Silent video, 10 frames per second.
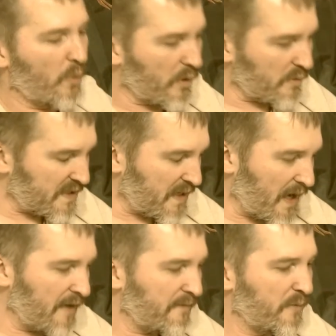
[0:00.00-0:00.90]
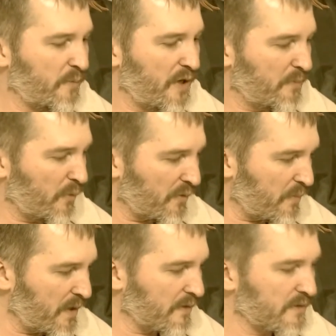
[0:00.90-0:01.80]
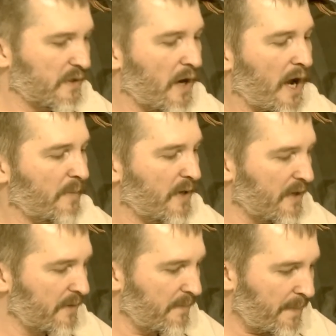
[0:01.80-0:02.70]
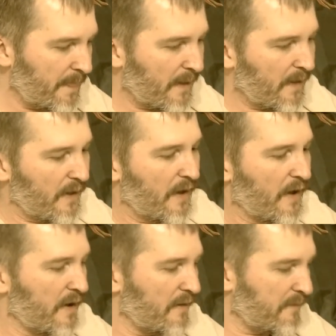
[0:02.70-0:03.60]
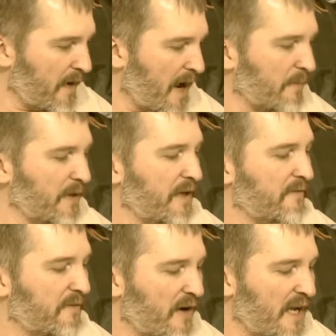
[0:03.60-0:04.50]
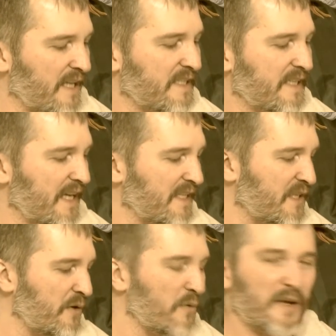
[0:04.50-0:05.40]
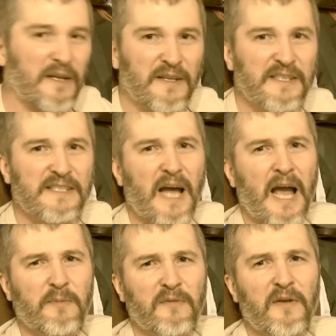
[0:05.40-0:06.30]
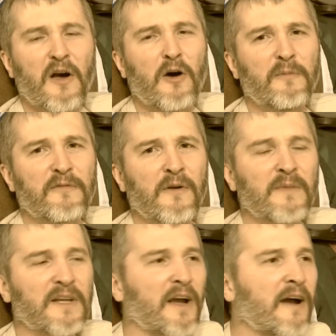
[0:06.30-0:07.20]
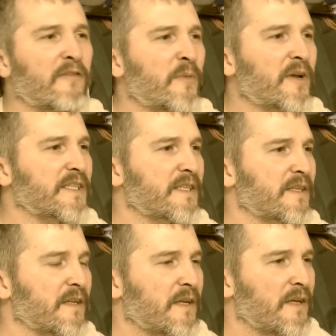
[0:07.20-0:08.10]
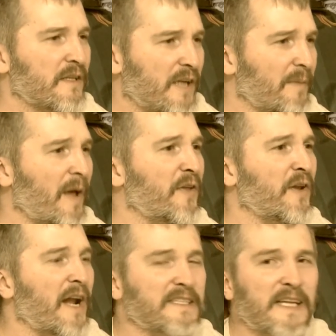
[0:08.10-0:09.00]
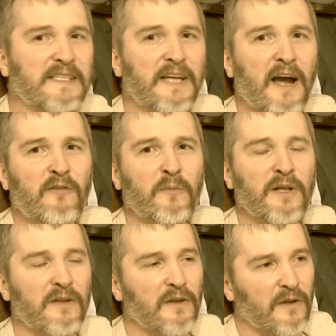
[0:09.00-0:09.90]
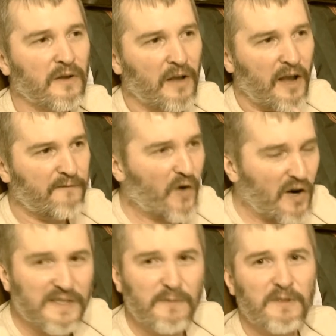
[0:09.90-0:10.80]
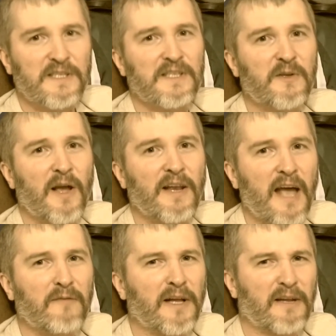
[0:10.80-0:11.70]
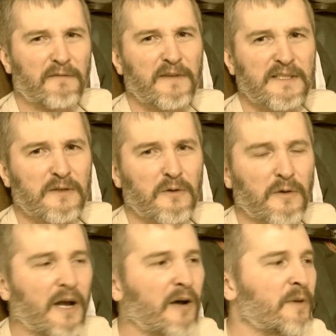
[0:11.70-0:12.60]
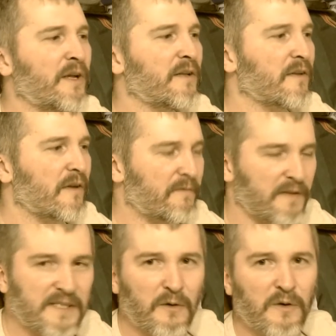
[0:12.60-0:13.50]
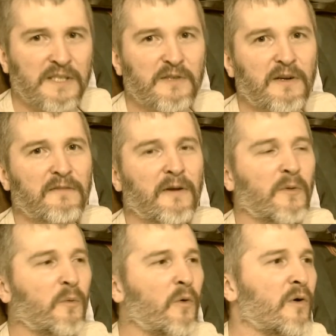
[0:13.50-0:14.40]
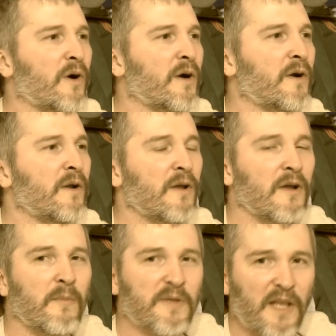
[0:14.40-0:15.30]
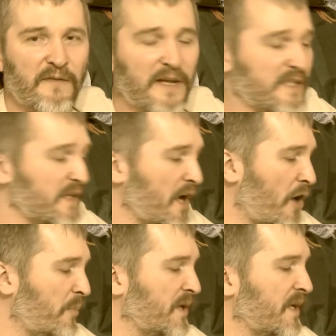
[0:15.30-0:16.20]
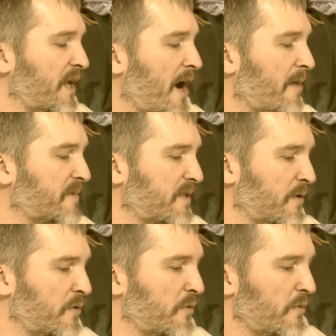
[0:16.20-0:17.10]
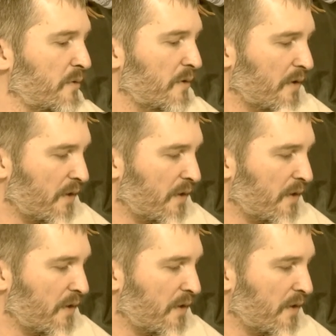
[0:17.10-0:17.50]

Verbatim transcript: more was done for people with mental trauma, uh, family and friends to get you this type of help from the government. Because it talking about the United States government, at first it was just you had to have like a physical ailment, a physical injury from the war, but they eventually opened it up to